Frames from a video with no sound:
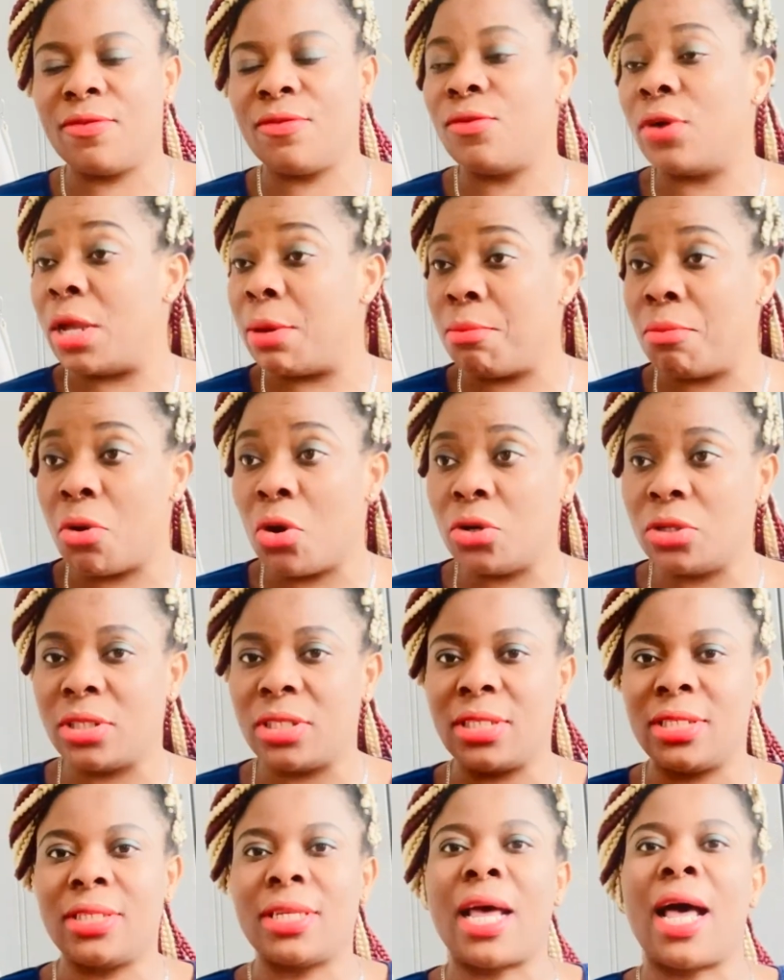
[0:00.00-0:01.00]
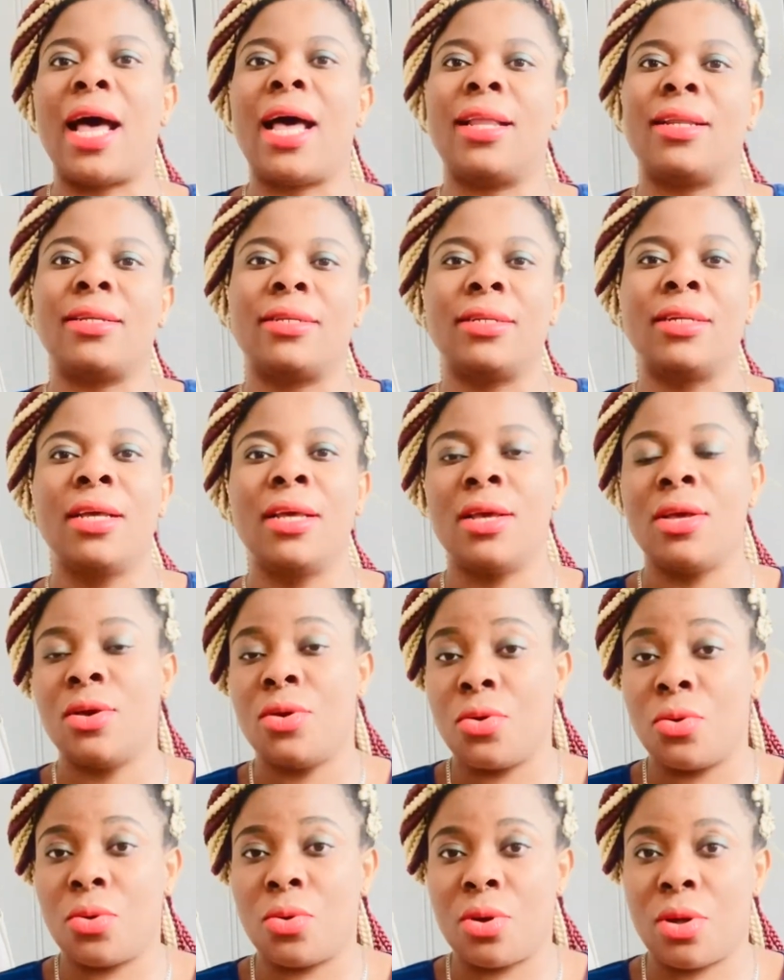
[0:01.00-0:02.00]
a month and
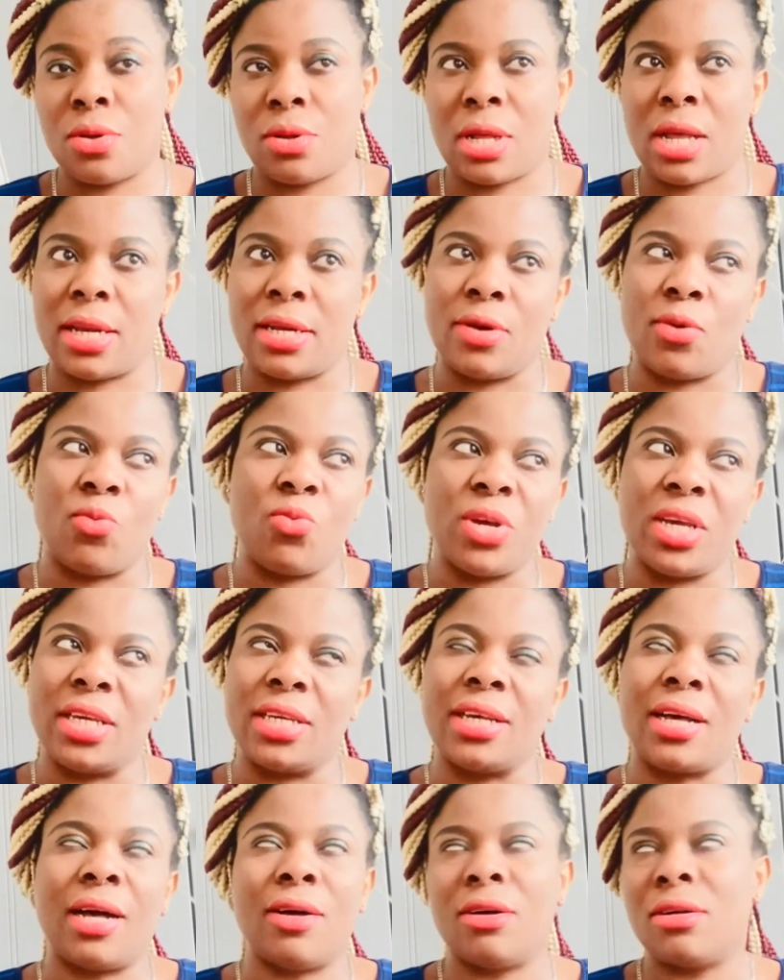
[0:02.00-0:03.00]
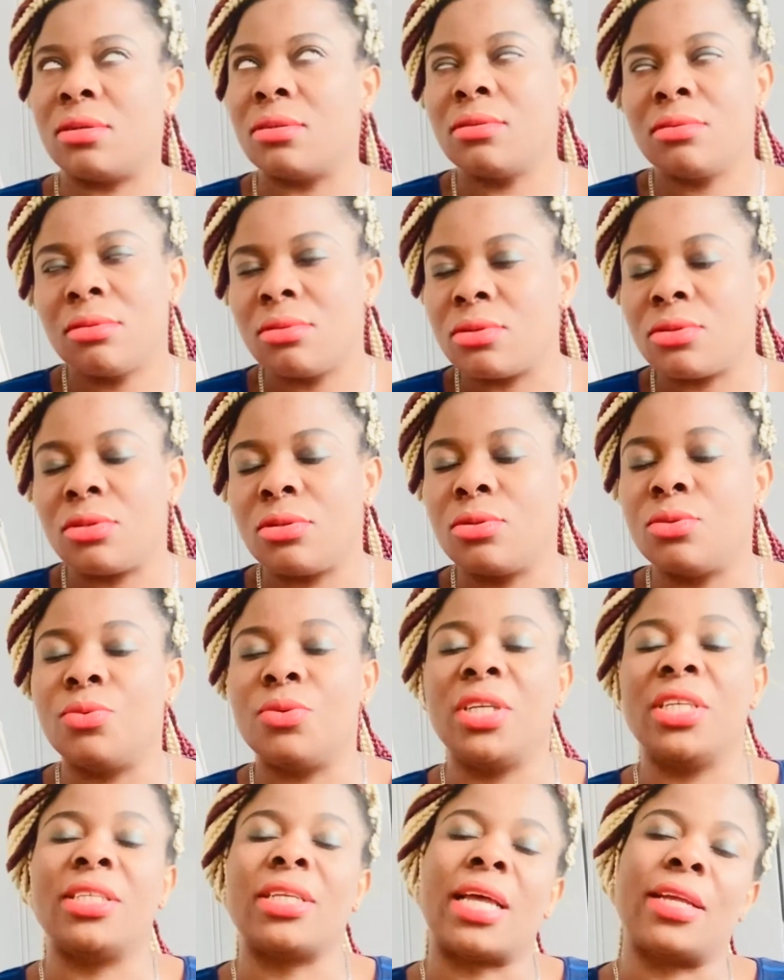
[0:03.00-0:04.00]
a week or 2
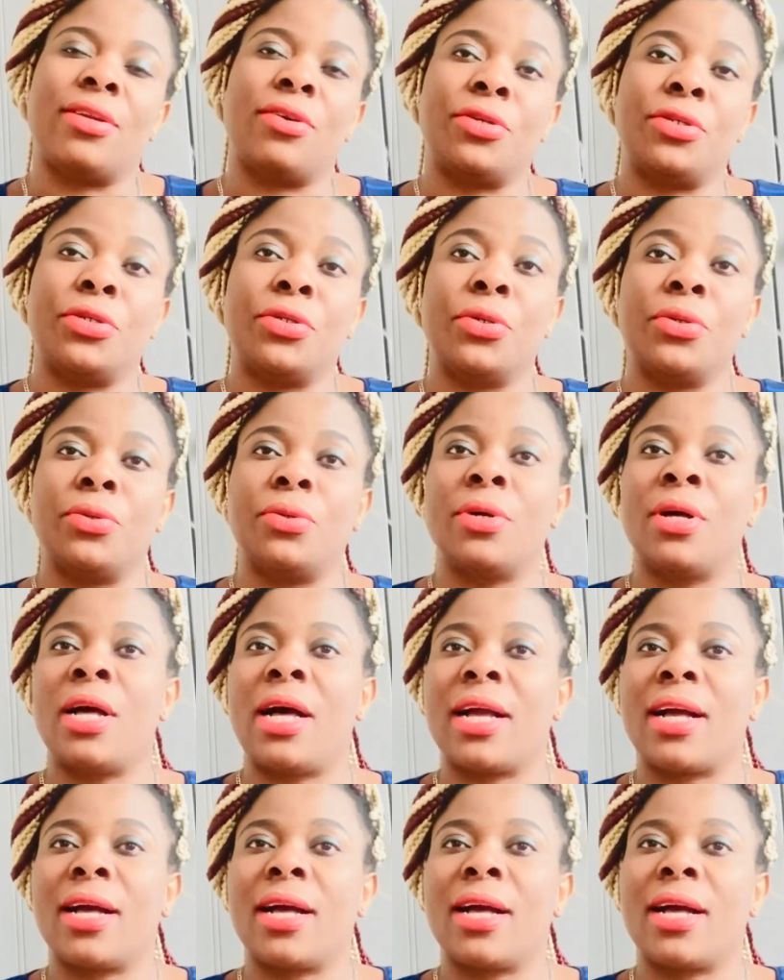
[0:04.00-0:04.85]
weeks, I don't know.